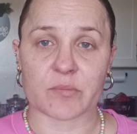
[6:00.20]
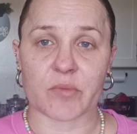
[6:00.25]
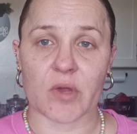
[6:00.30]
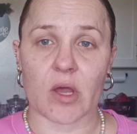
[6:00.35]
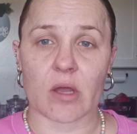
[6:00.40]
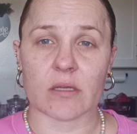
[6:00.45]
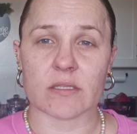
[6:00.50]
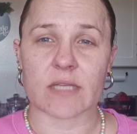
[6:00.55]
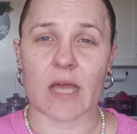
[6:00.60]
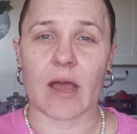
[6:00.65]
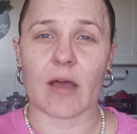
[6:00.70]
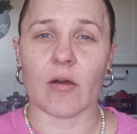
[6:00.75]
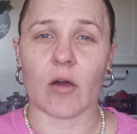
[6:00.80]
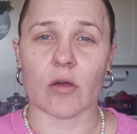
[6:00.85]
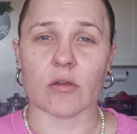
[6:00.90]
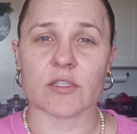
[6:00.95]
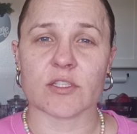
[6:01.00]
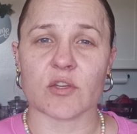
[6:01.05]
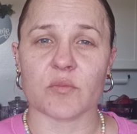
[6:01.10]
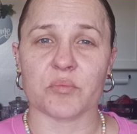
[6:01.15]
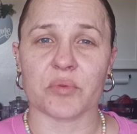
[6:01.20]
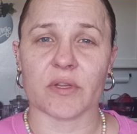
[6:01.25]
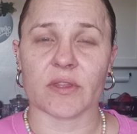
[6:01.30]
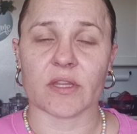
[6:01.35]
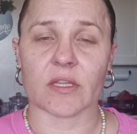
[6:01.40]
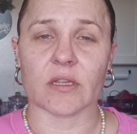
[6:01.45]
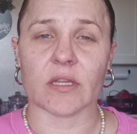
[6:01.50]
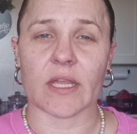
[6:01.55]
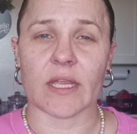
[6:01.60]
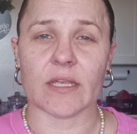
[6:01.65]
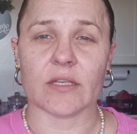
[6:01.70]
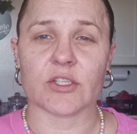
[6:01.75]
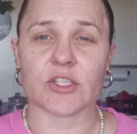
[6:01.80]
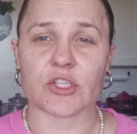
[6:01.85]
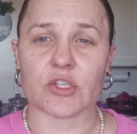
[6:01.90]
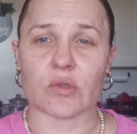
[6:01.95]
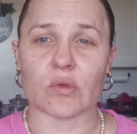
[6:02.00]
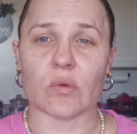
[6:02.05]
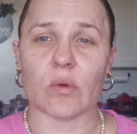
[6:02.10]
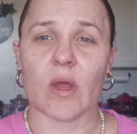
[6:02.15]
box. I'll also put the link
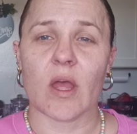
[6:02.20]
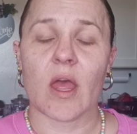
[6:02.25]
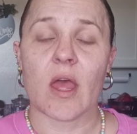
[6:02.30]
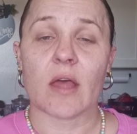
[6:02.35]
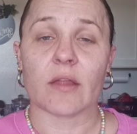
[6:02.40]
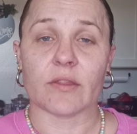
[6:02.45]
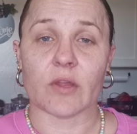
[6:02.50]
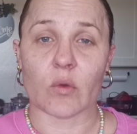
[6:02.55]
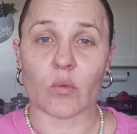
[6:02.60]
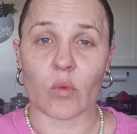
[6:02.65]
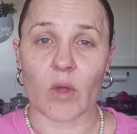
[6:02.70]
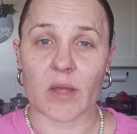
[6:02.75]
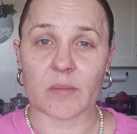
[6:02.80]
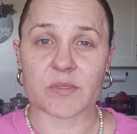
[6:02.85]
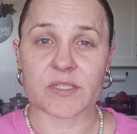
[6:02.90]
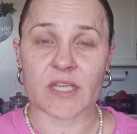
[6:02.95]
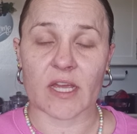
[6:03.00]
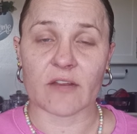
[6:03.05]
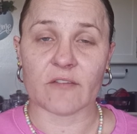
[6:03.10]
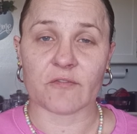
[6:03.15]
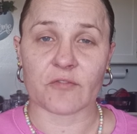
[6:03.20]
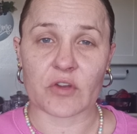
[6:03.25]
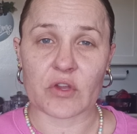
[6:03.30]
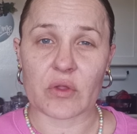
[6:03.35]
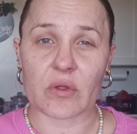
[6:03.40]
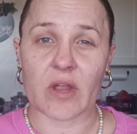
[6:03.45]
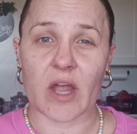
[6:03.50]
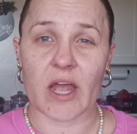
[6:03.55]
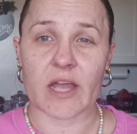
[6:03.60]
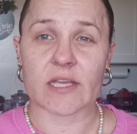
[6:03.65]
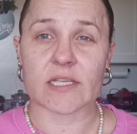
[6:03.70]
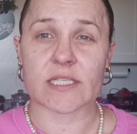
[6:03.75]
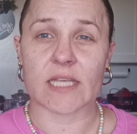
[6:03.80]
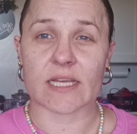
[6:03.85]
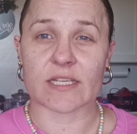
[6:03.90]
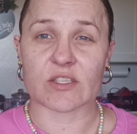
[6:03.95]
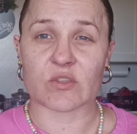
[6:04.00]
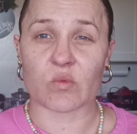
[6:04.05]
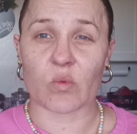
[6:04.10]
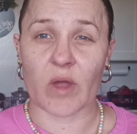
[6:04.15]
to the website for you guys
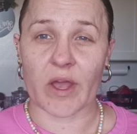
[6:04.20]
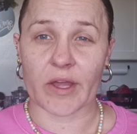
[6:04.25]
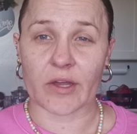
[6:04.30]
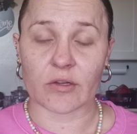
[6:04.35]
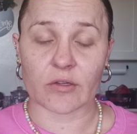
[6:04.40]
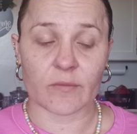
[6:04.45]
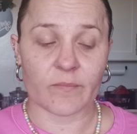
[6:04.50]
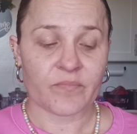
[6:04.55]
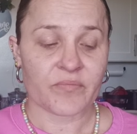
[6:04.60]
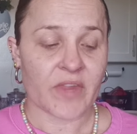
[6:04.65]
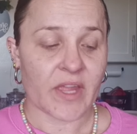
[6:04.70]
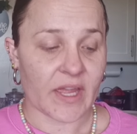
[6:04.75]
as well.